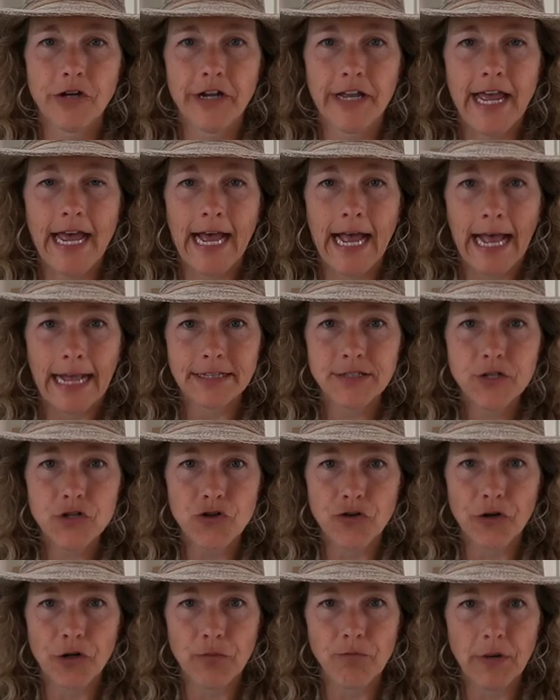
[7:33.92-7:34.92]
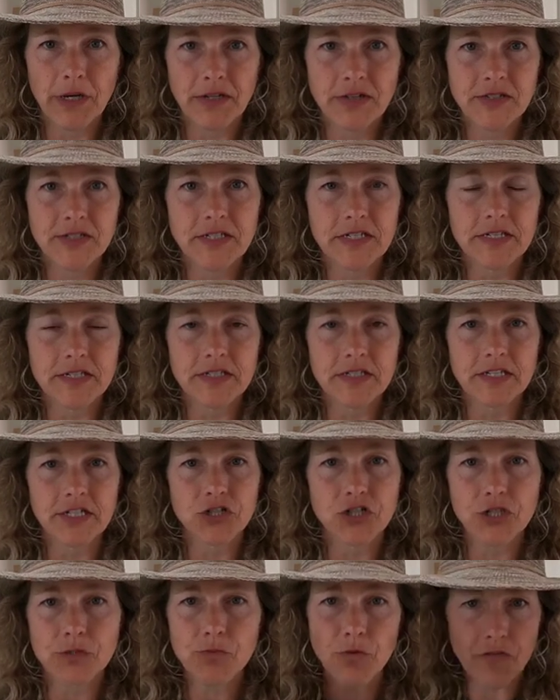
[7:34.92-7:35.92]
wearing hats during bug season.
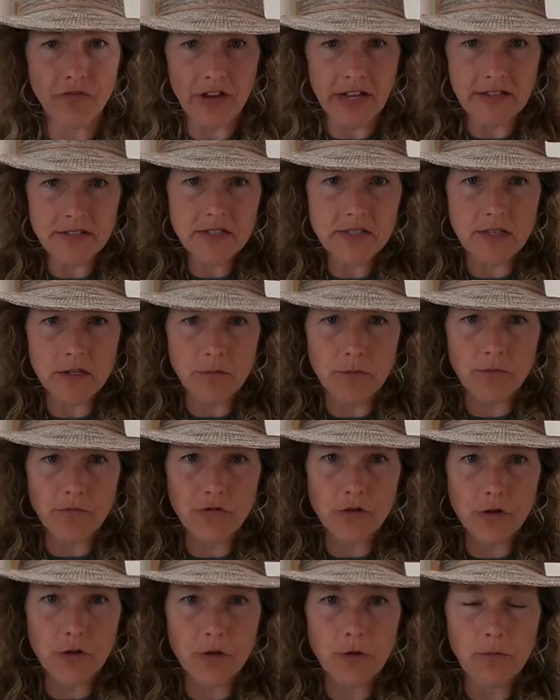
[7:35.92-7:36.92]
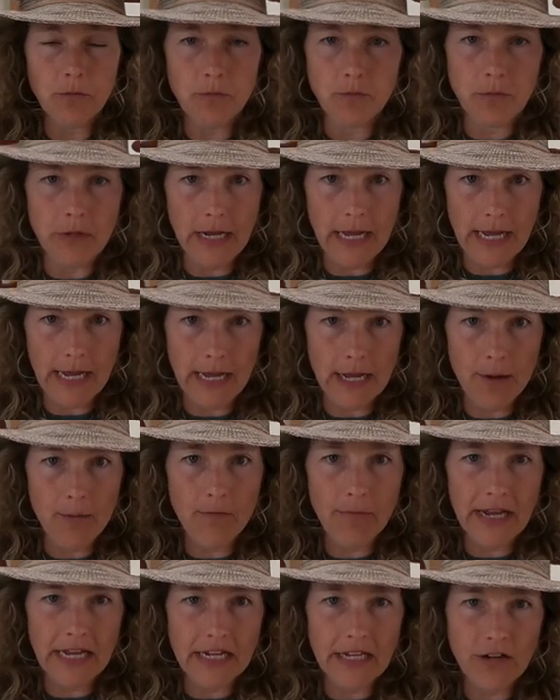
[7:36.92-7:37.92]
It just prevents them from
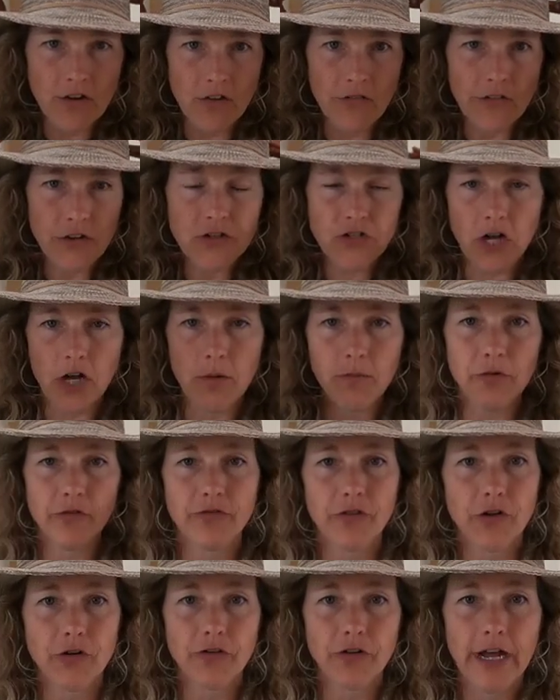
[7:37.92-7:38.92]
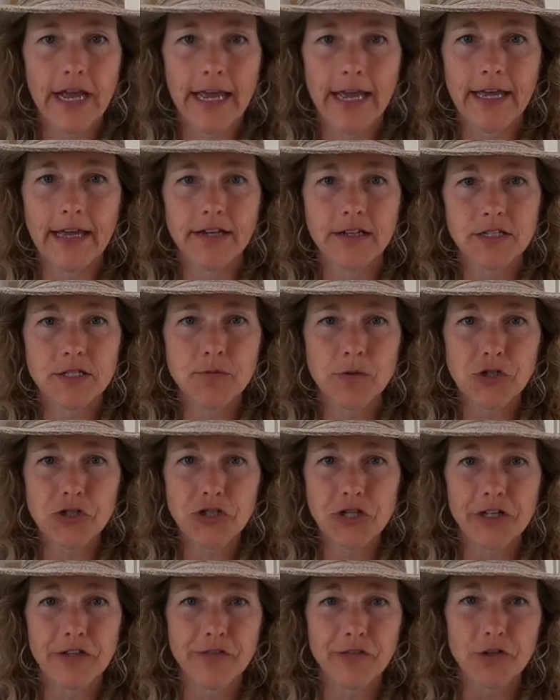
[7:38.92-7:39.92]
biting on the top of your head,
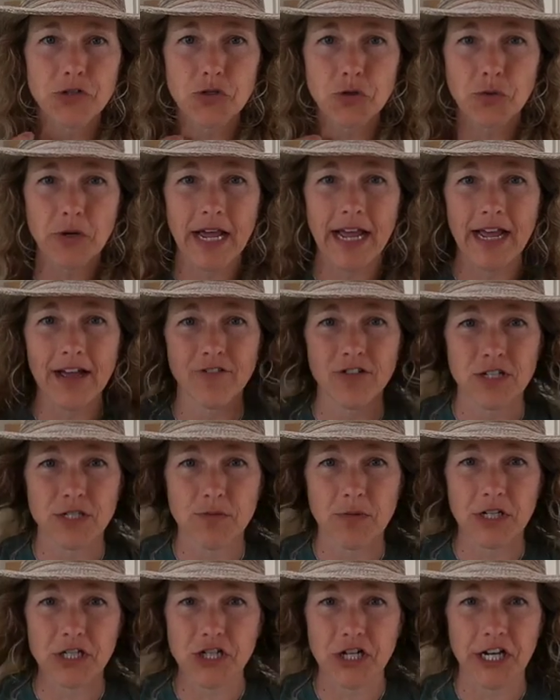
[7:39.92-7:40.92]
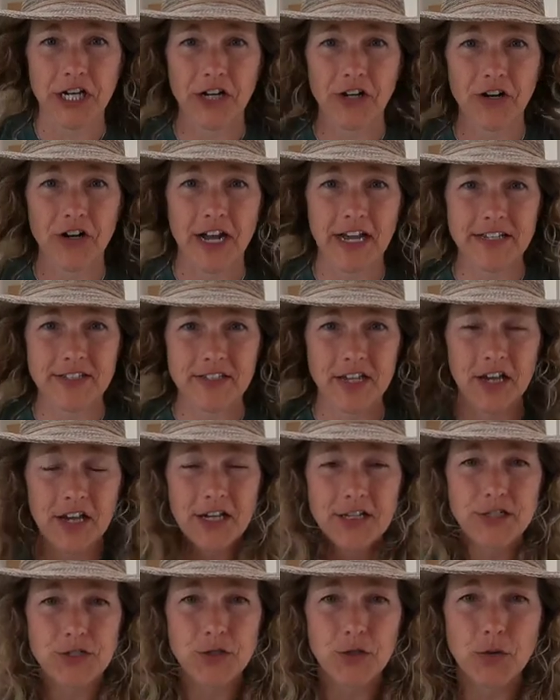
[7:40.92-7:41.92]
especially if you don't have as much hair as
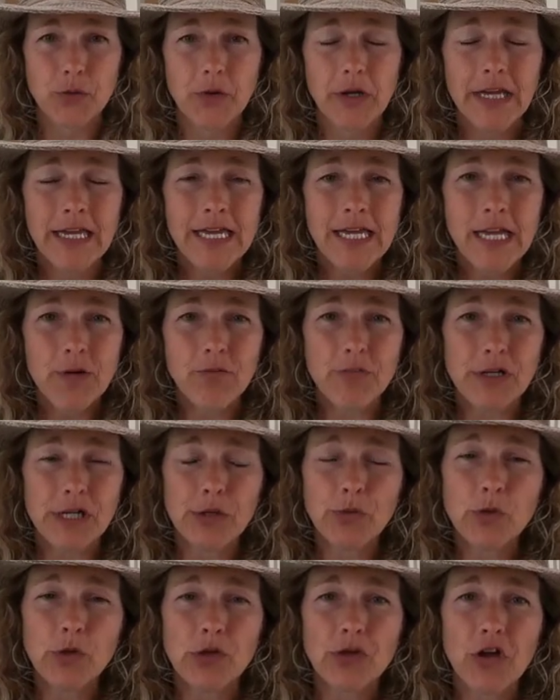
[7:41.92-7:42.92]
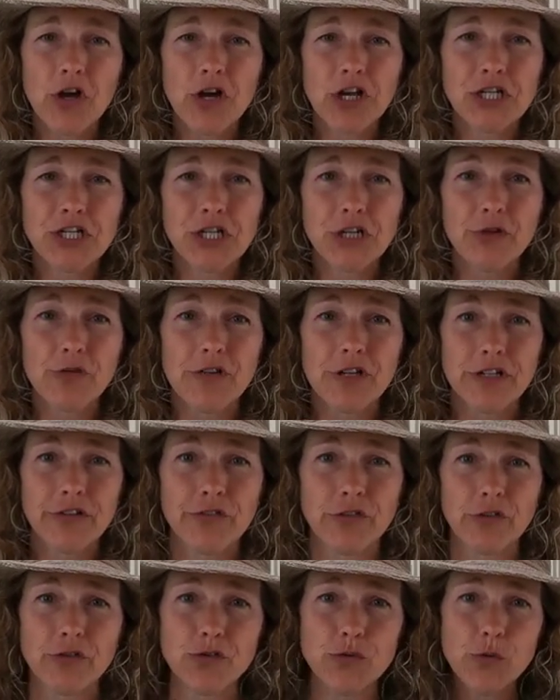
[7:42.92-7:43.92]
I do. But I will caution you that
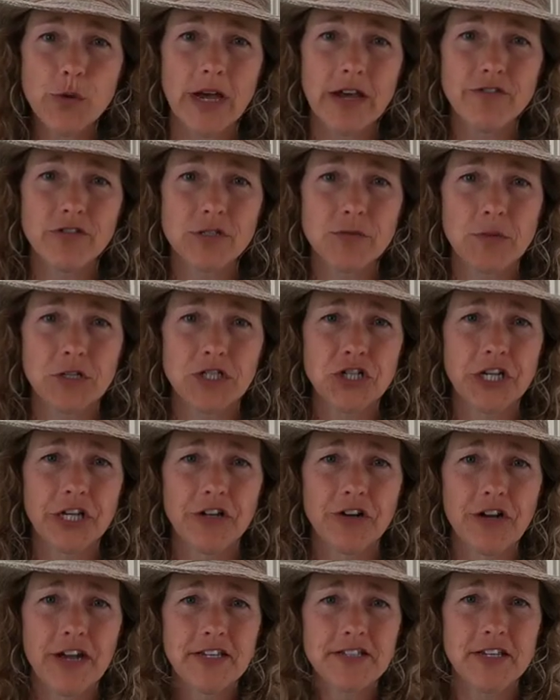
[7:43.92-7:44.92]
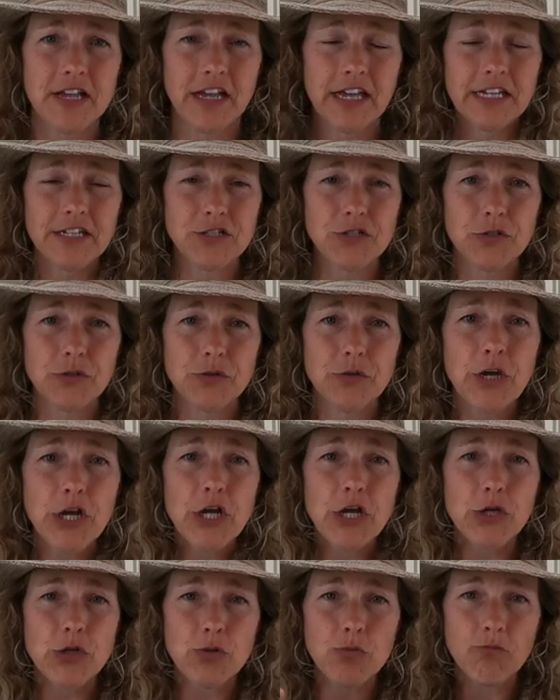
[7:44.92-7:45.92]
if you do have as much hair as I do,
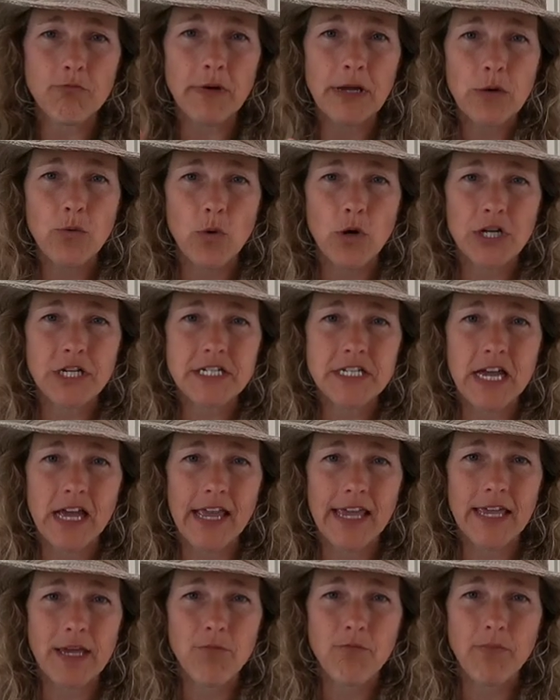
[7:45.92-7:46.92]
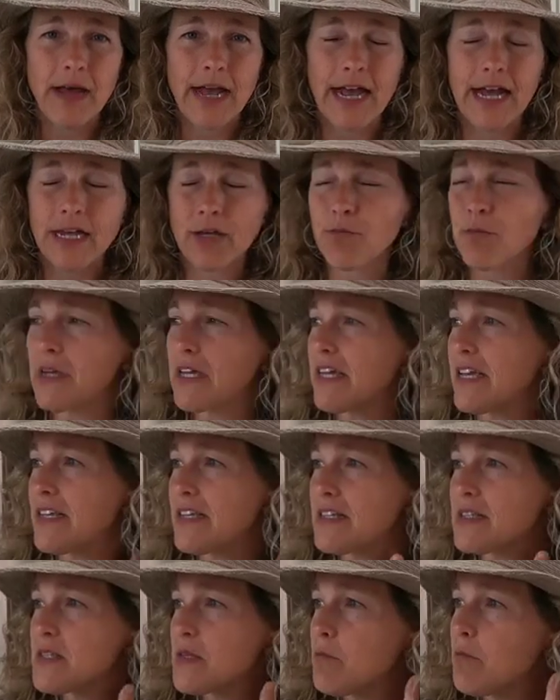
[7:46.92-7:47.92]
you might want to tie it back,
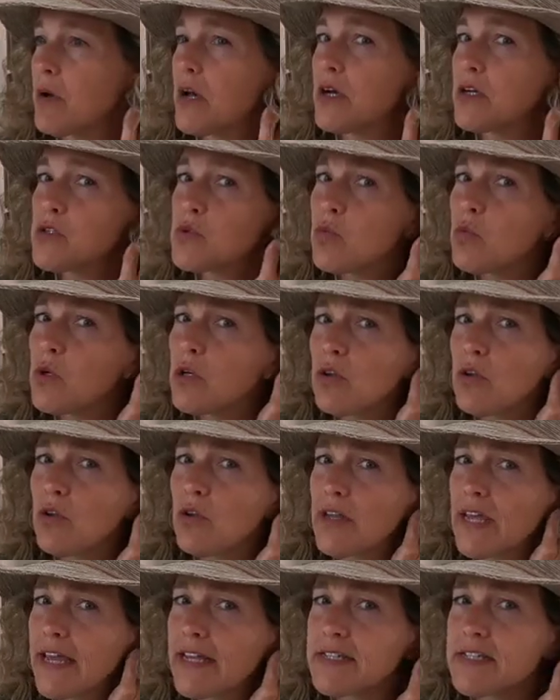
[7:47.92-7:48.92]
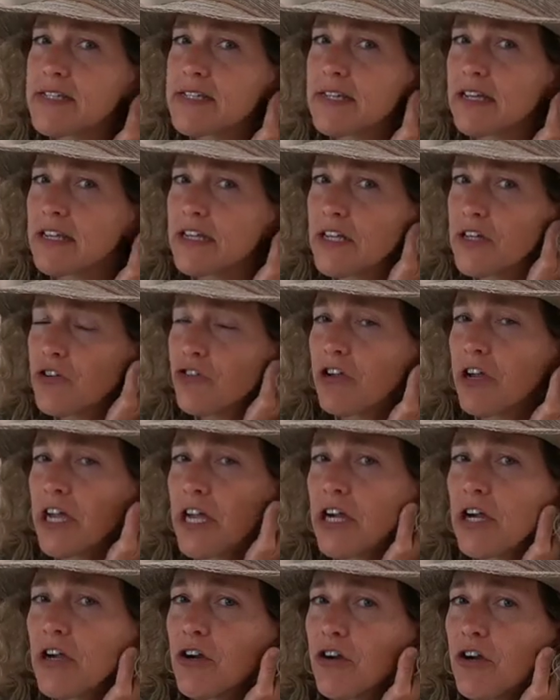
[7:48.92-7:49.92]
because the bugs will get stuck in your
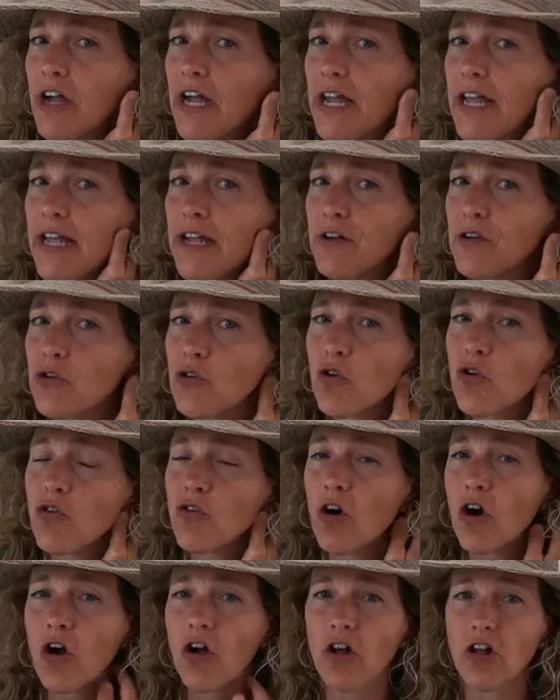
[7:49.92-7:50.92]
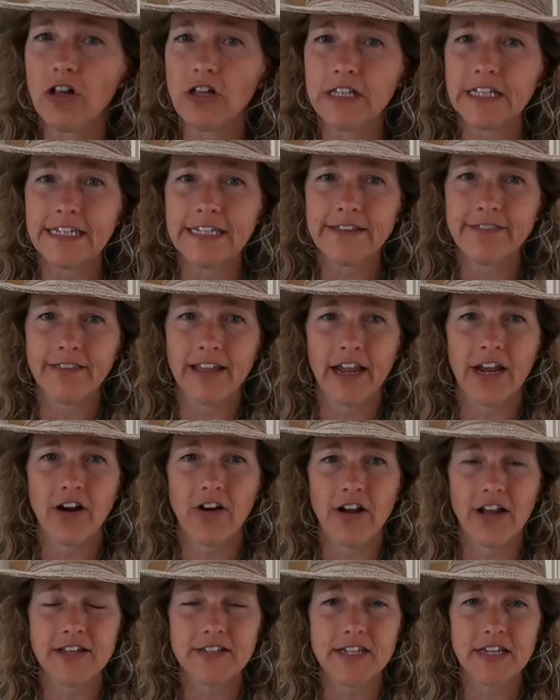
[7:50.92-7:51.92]
hair and crawl in
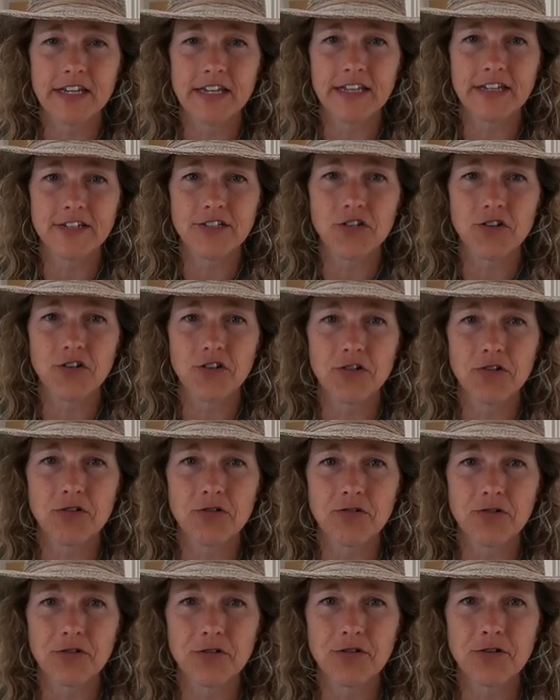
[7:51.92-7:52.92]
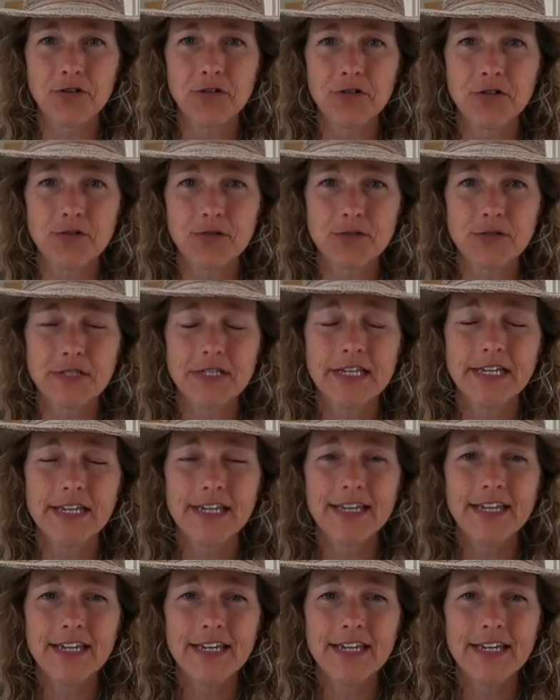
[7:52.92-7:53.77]
there, as any dog owner knows.